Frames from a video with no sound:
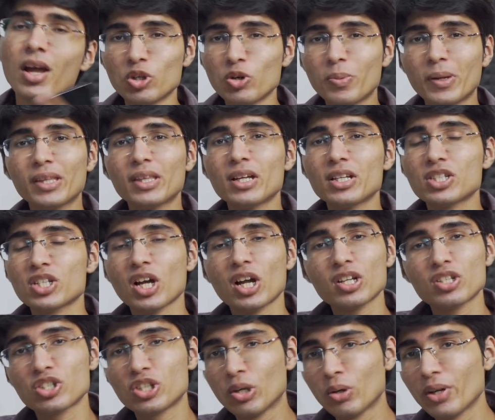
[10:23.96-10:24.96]
You be the
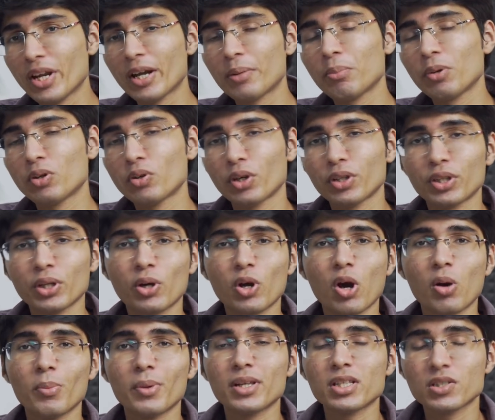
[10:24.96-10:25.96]
judge, you let me know in the
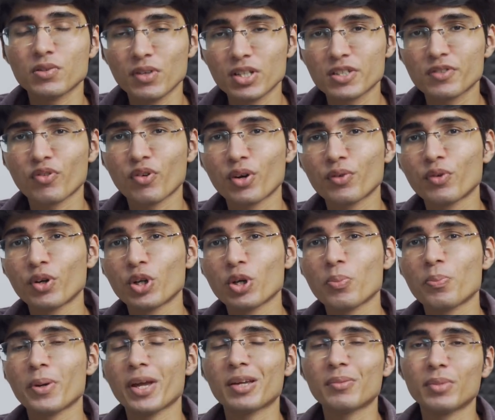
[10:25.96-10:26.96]
comments which phone would
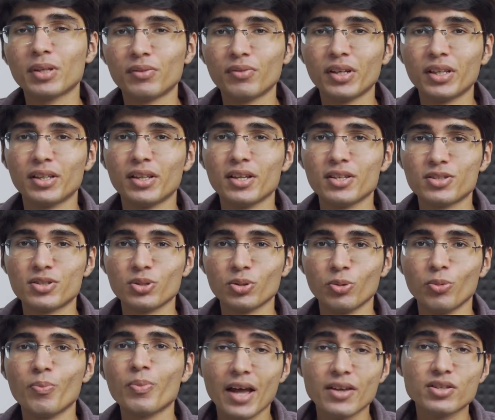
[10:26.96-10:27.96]
you pick between these
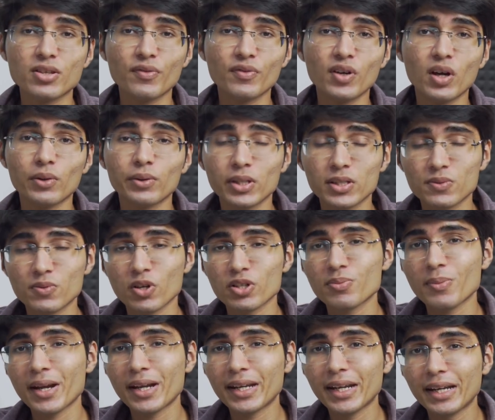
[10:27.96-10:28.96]
two. As of now, this
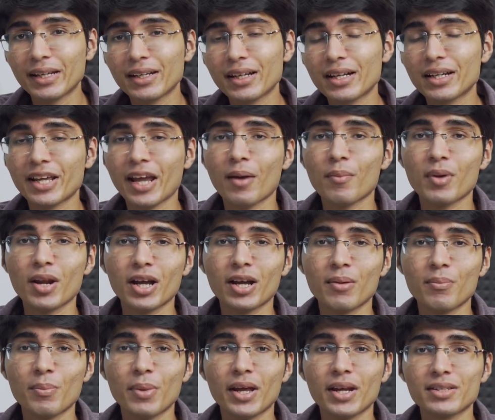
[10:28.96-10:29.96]
was my detailed camera
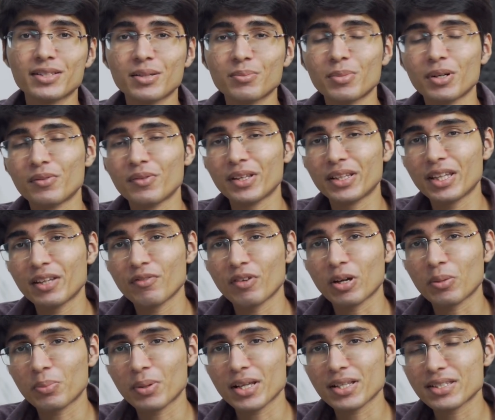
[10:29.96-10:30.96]
comparison between the
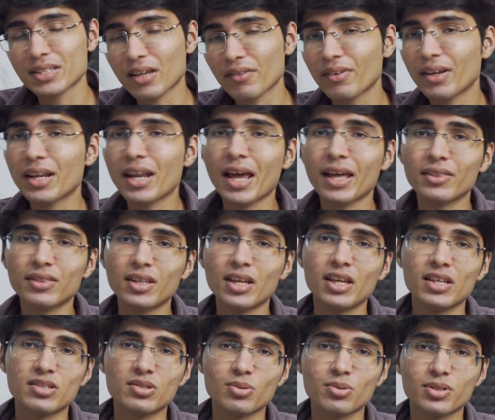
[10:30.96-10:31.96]
OnePlus 7 and
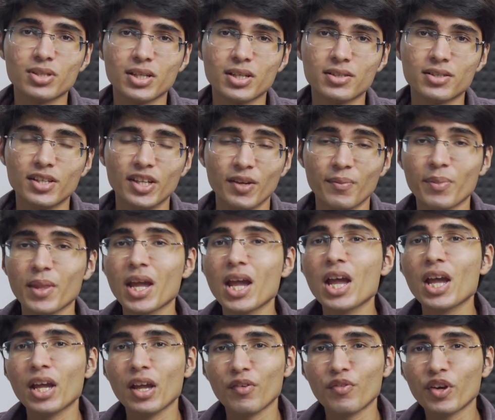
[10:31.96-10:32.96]
the Asus 6Z.
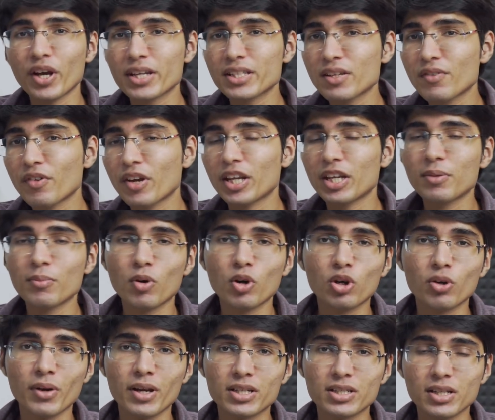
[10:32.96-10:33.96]
If you guys have any
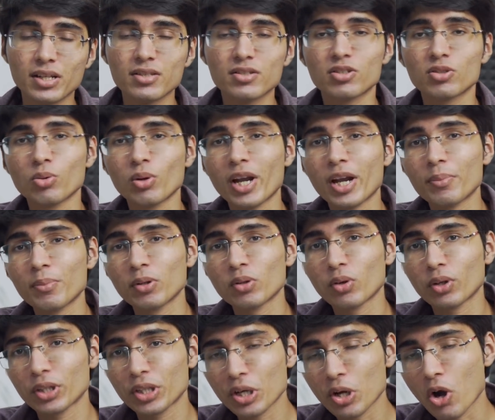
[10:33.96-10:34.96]
more questions, do let me
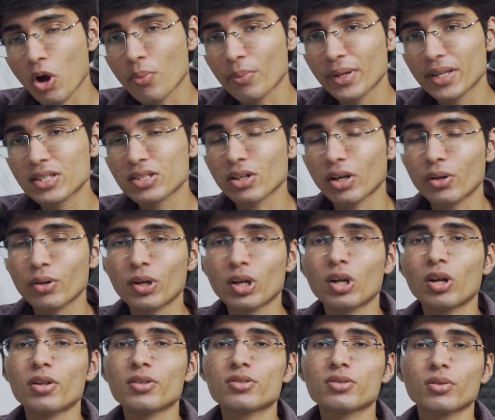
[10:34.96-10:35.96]
know in the comments, or you
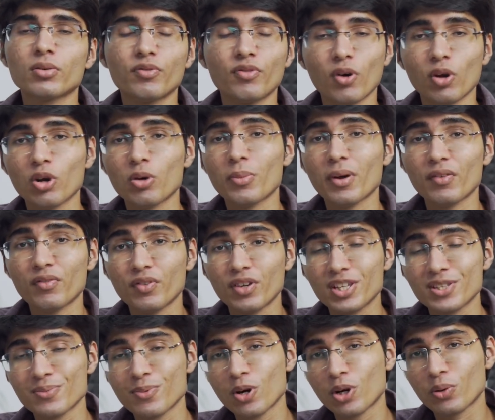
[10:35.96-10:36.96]
can also follow my
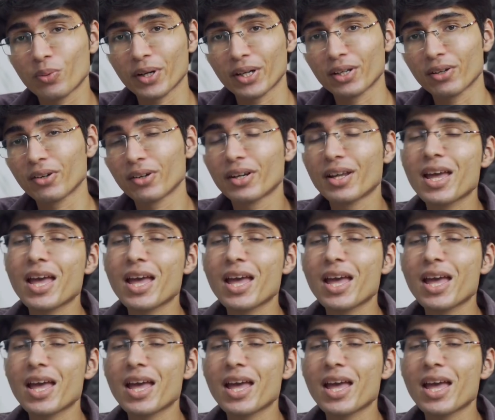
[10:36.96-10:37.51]
Facebook, Twitter